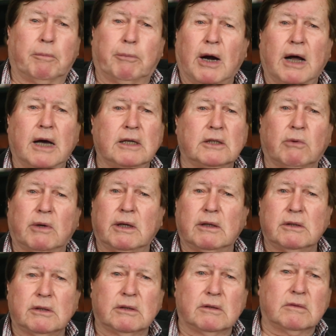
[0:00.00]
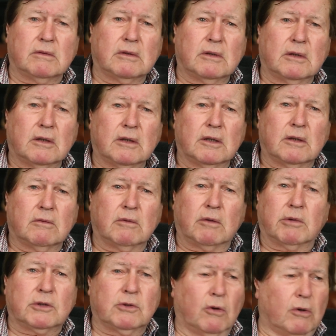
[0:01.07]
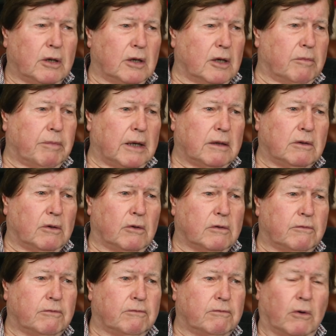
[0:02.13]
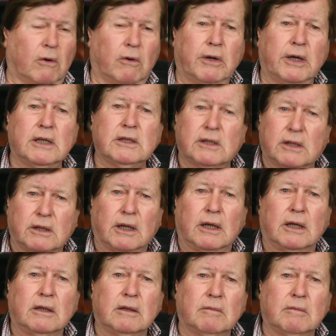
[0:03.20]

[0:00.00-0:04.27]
Prize winners? We were talking about Lord Florey yesterday.